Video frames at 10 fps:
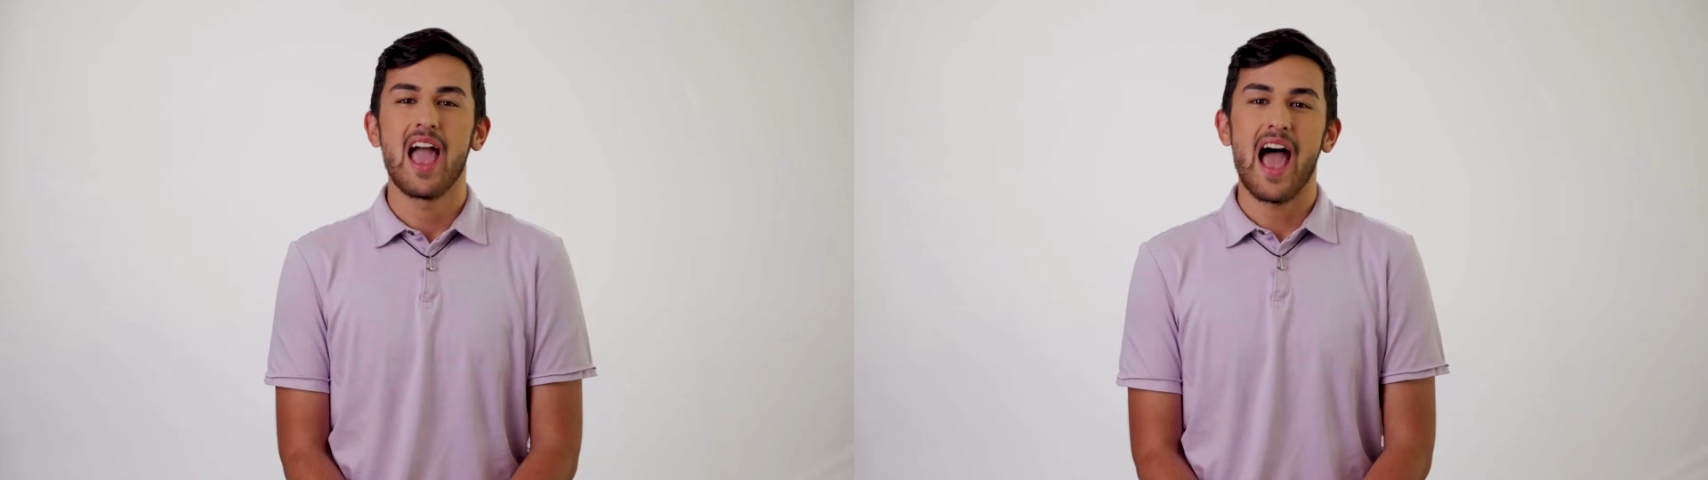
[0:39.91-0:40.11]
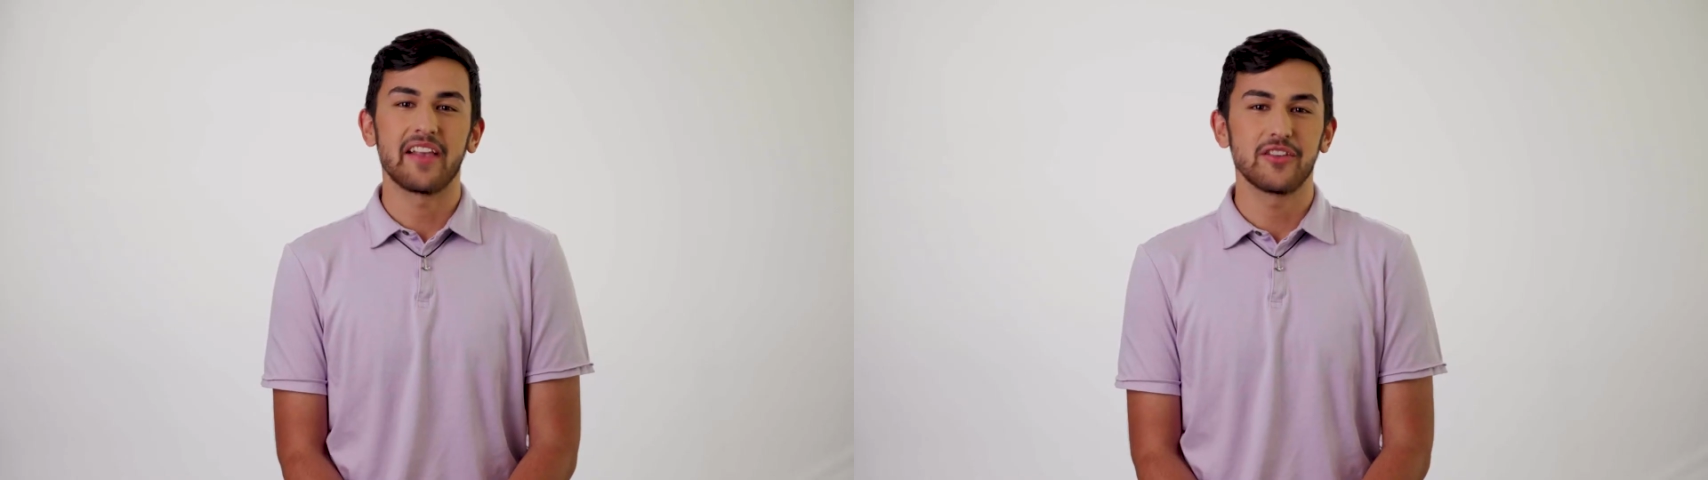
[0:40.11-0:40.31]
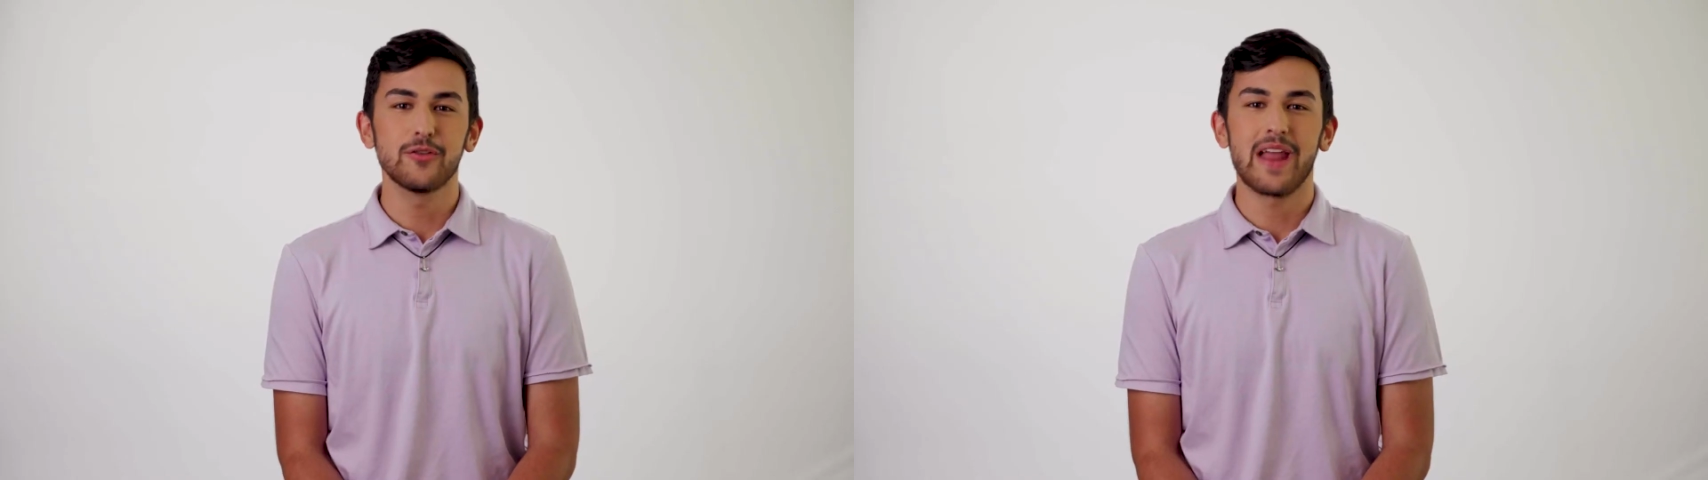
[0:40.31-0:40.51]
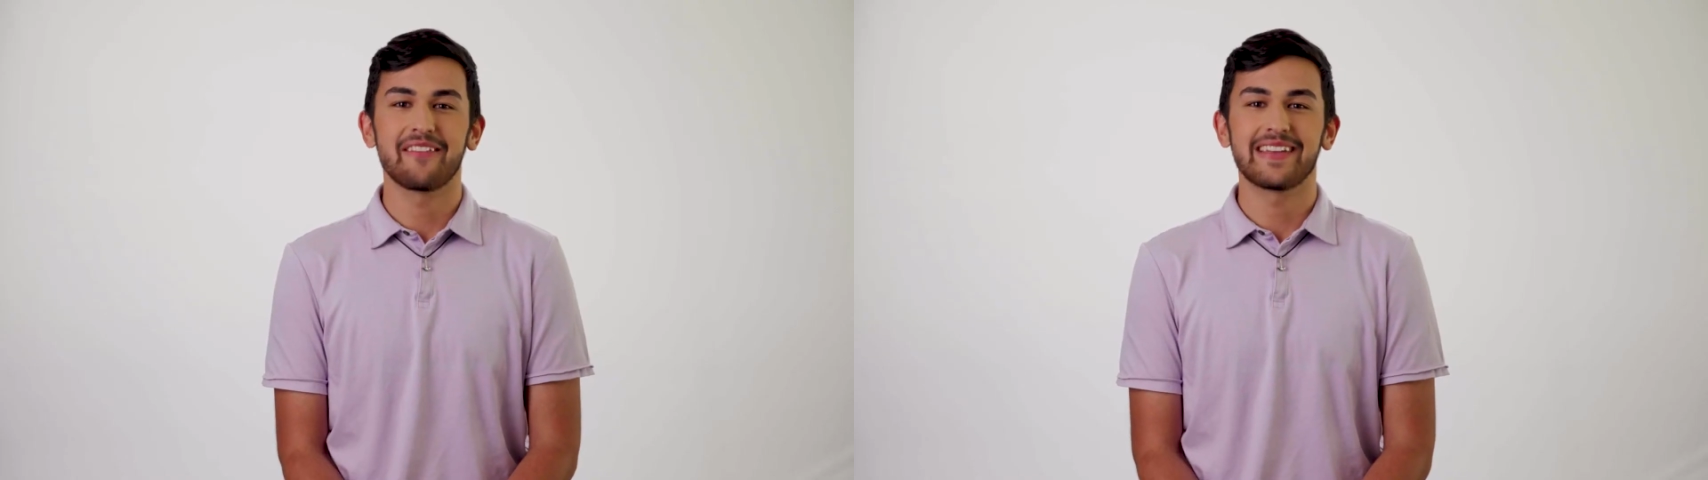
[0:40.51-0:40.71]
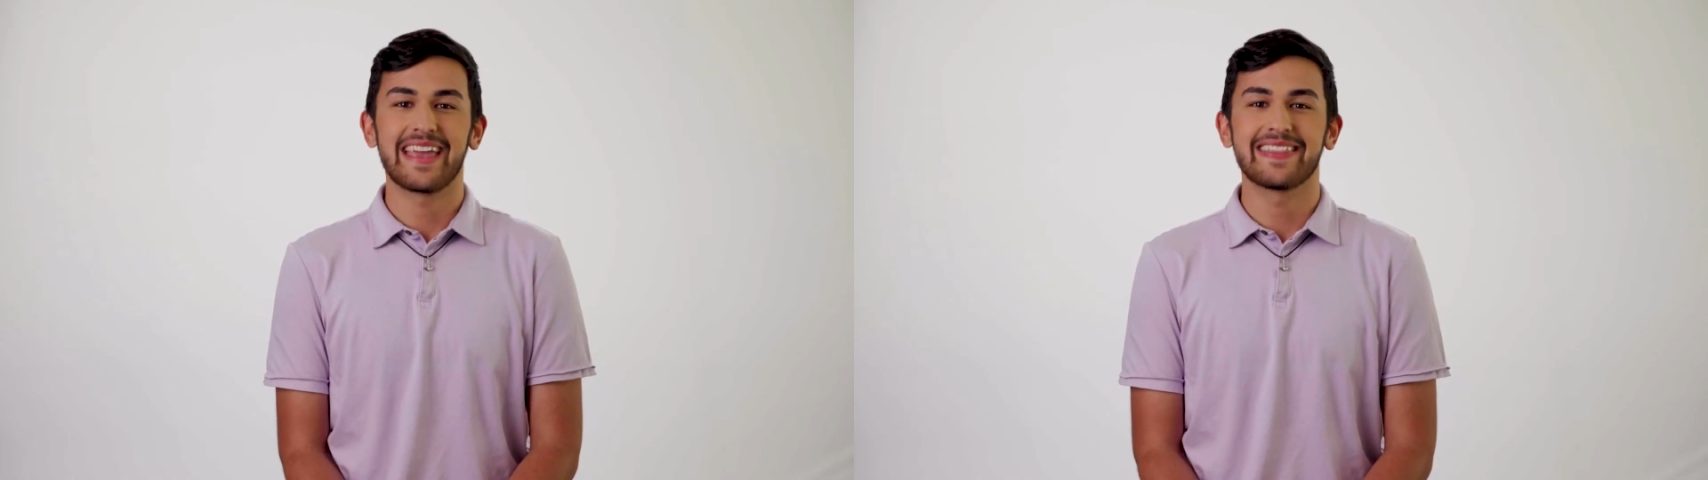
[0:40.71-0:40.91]
As you
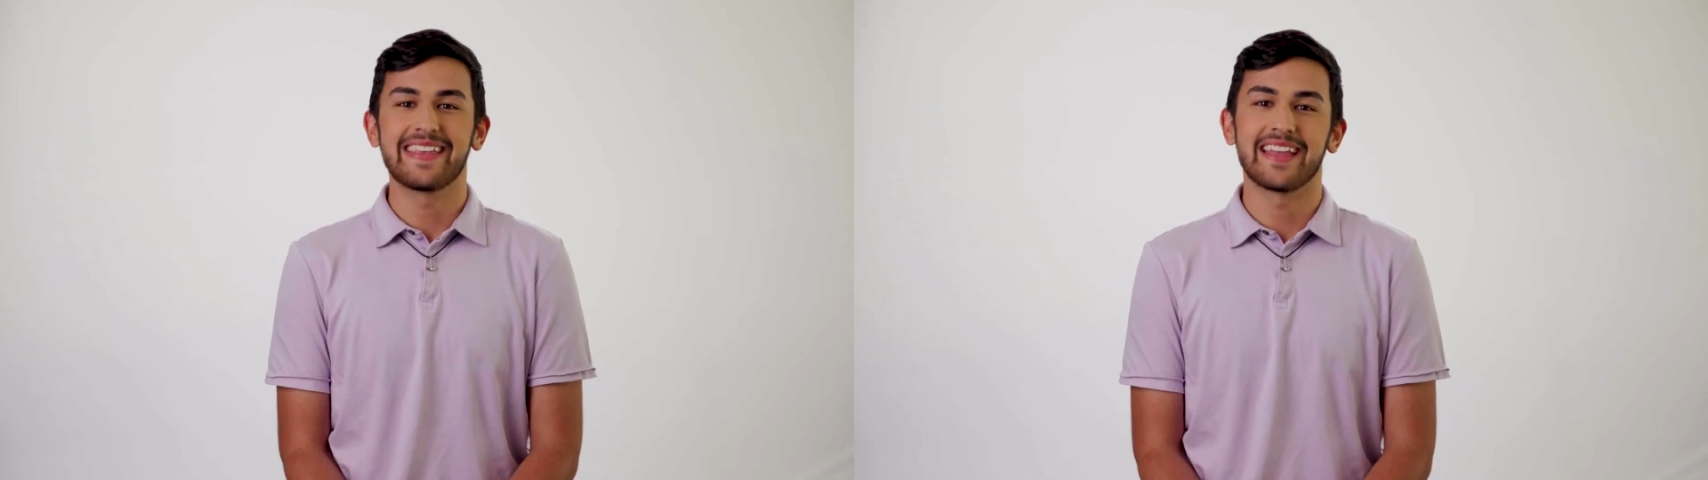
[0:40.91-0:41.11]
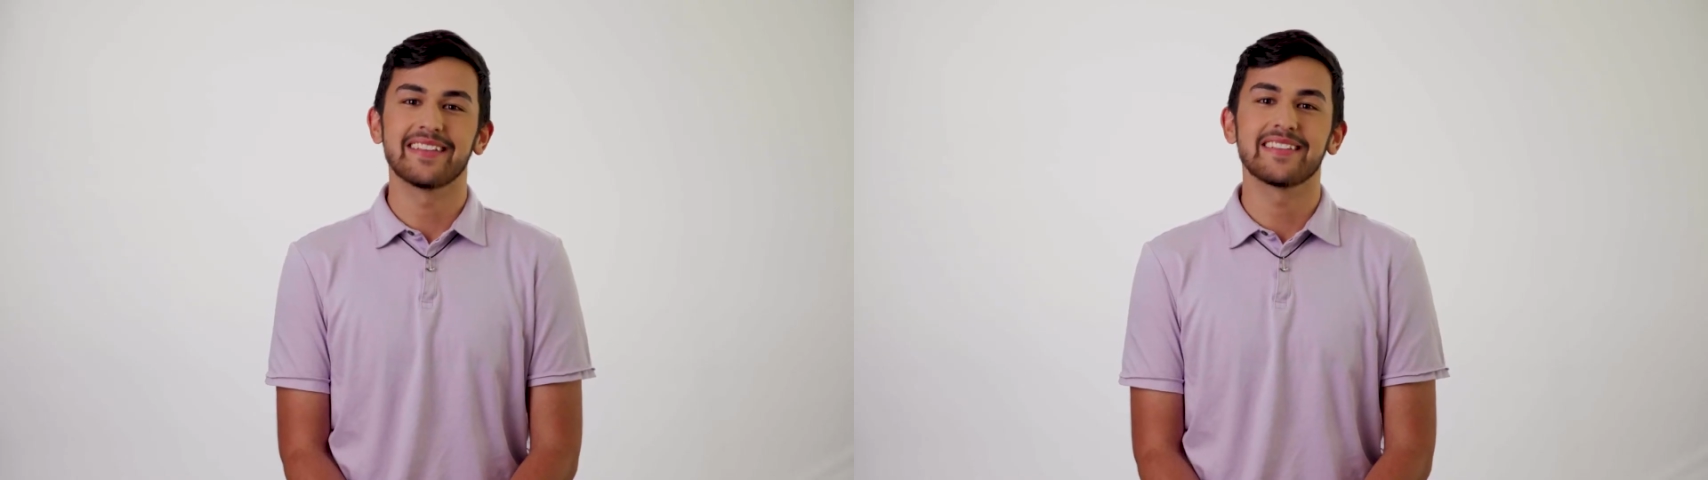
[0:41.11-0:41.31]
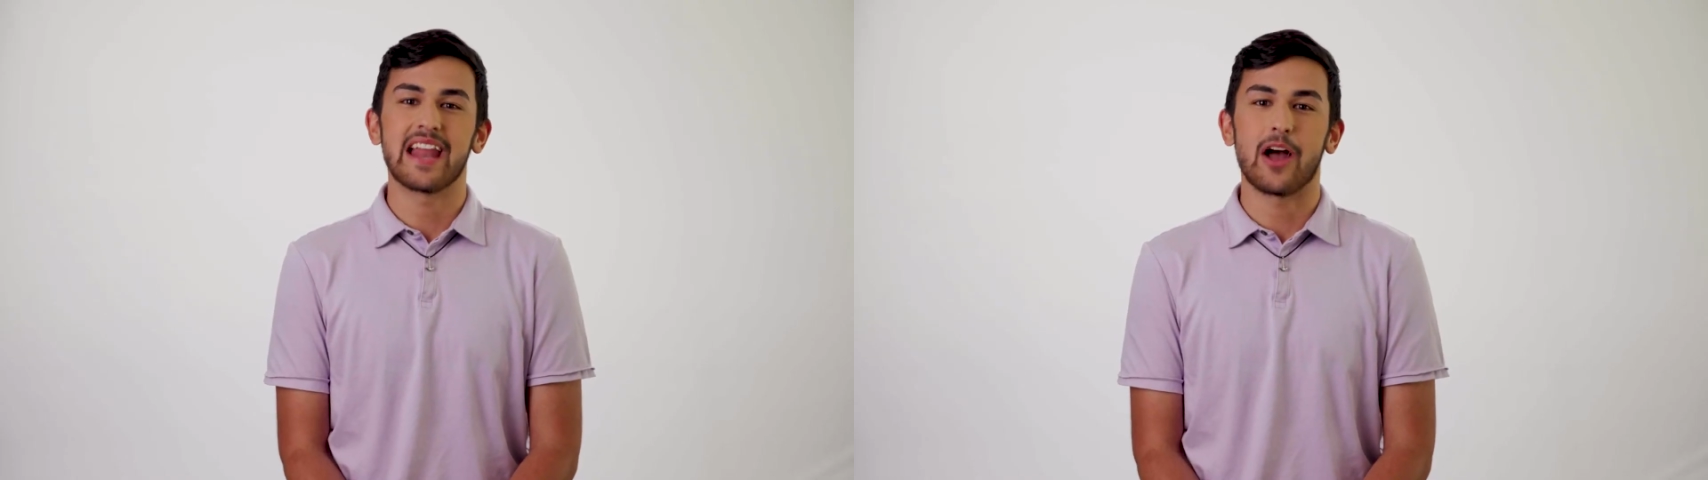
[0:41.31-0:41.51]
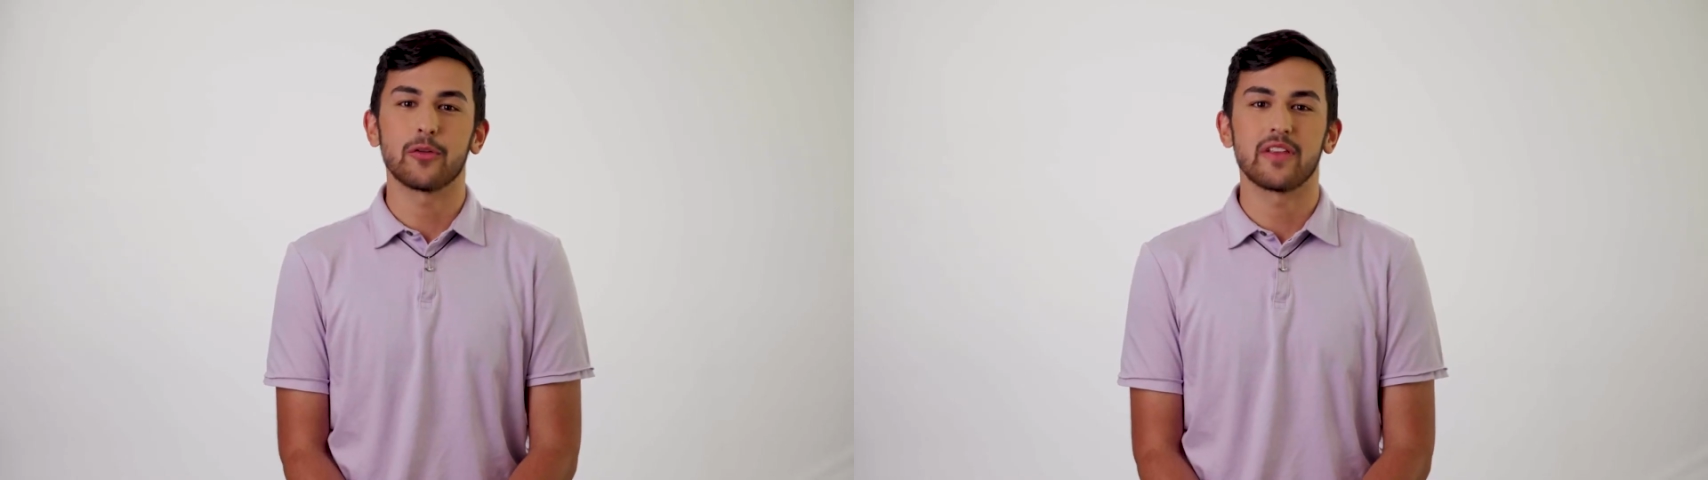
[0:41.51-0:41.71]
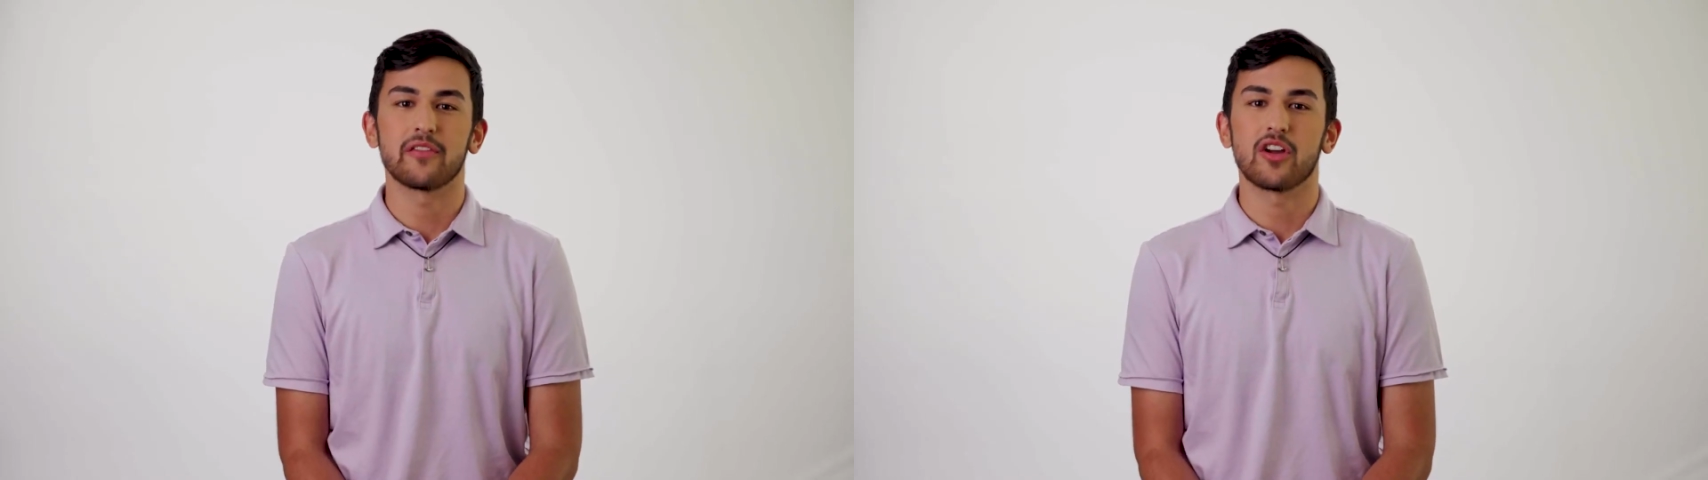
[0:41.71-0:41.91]
navigate the ins and outs of